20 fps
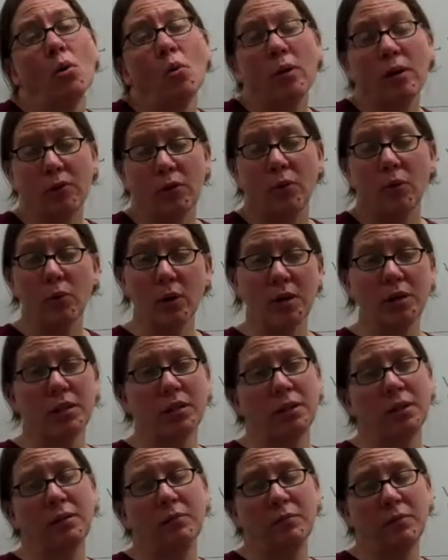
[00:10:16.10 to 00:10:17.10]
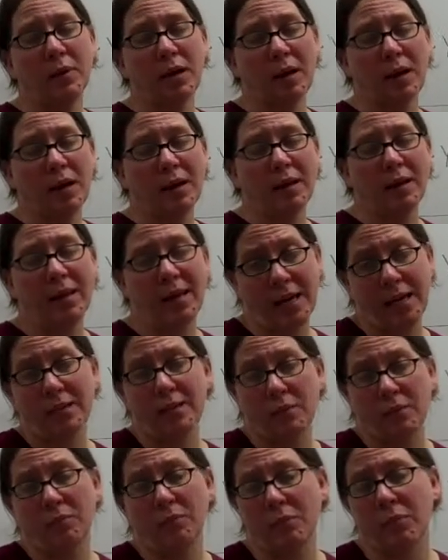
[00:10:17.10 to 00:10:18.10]
One of the worst
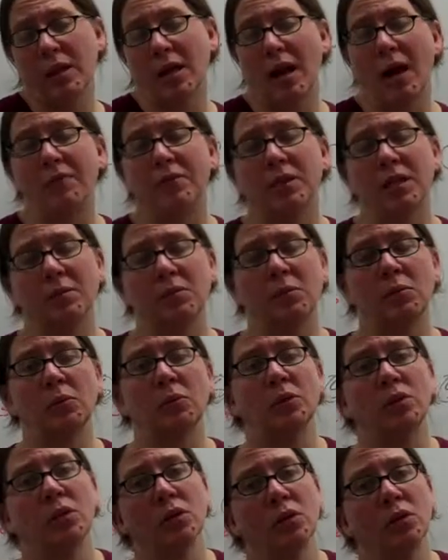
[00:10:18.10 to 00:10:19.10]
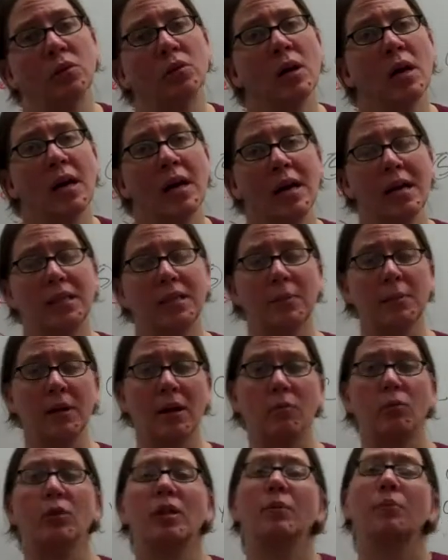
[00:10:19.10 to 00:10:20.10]
things that oftentimes people do is they
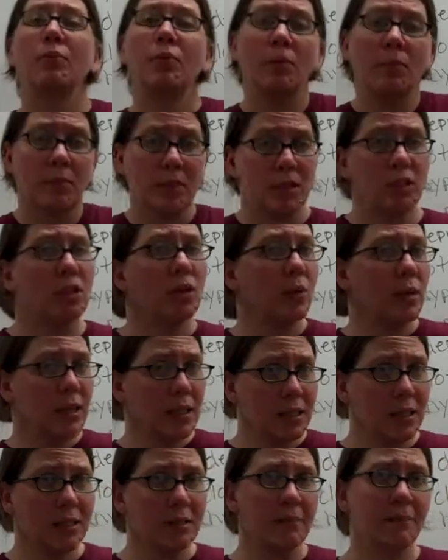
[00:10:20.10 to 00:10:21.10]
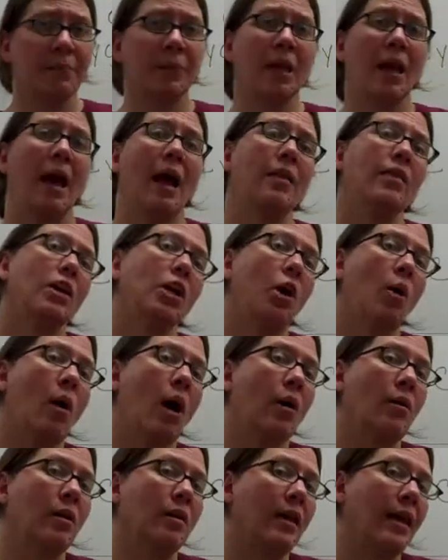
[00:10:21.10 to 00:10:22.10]
become really promiscuous, and they go
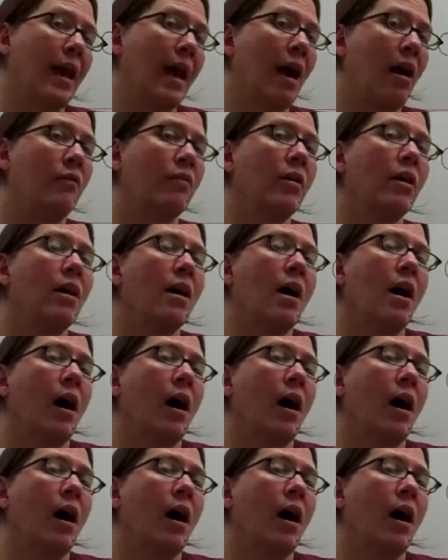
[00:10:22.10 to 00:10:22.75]
out and they have